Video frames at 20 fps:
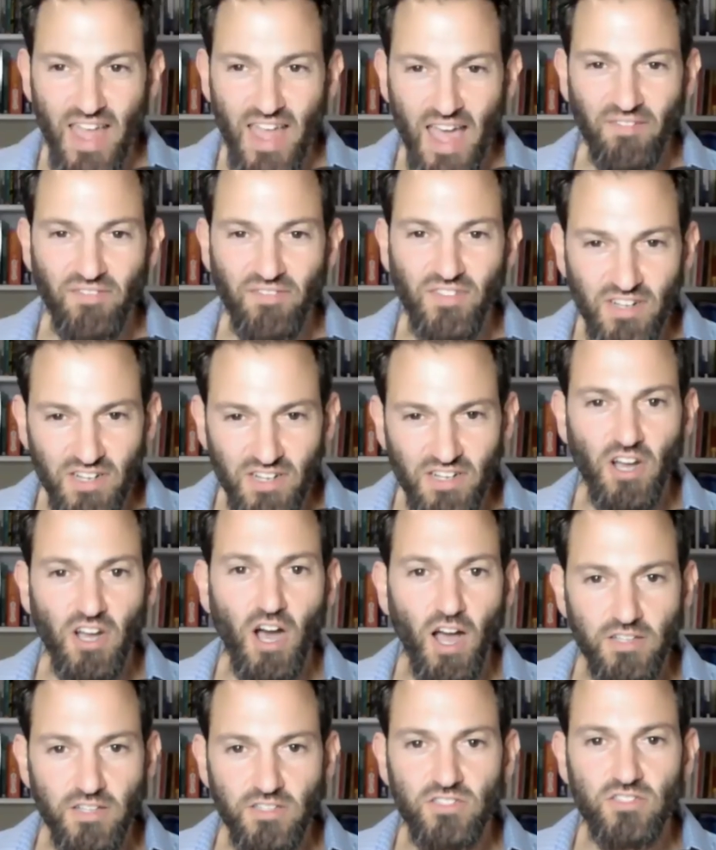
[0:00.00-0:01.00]
have the
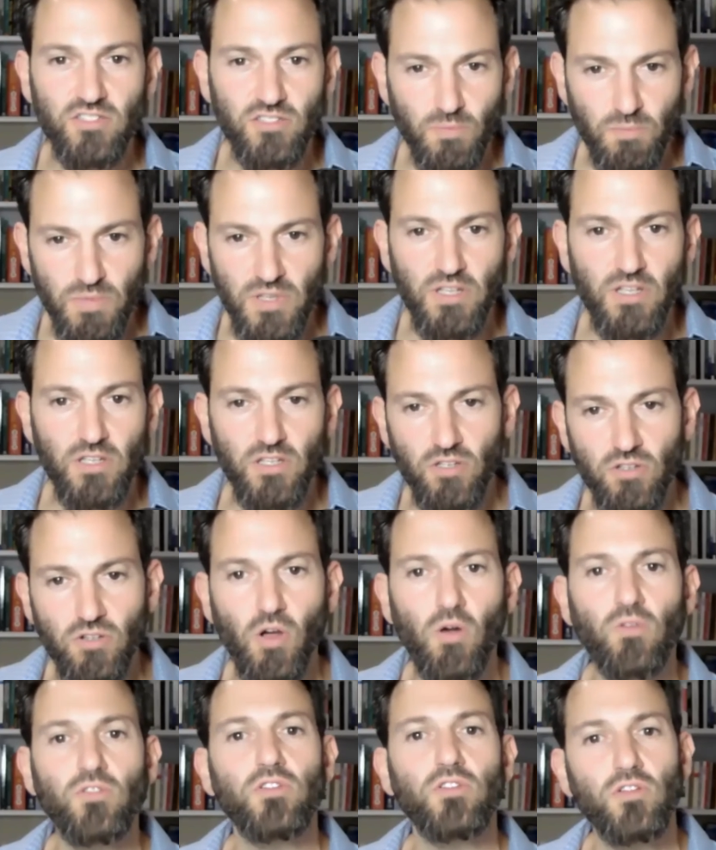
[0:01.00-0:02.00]
guts to be,
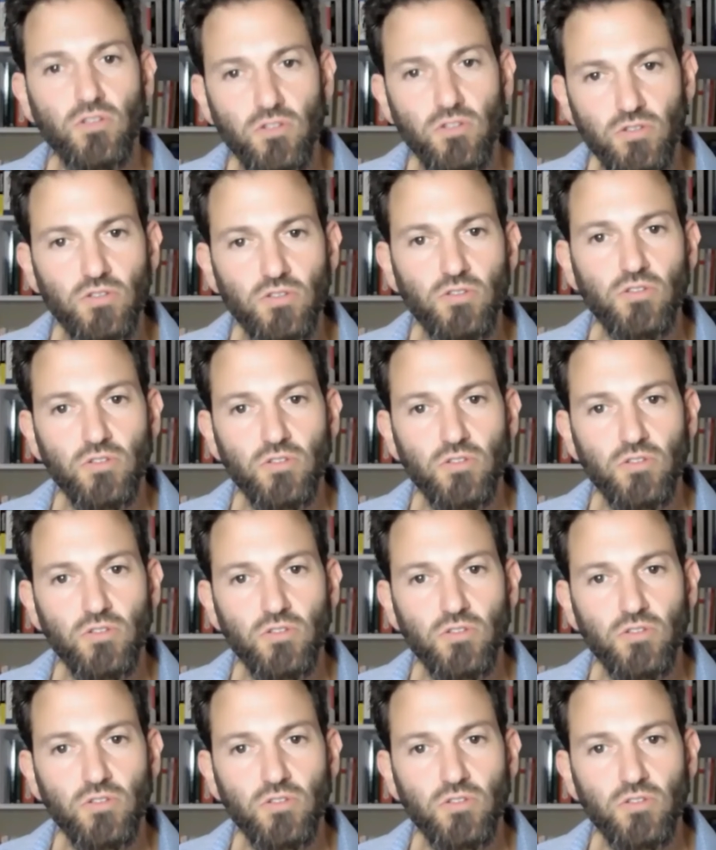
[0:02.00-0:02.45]
to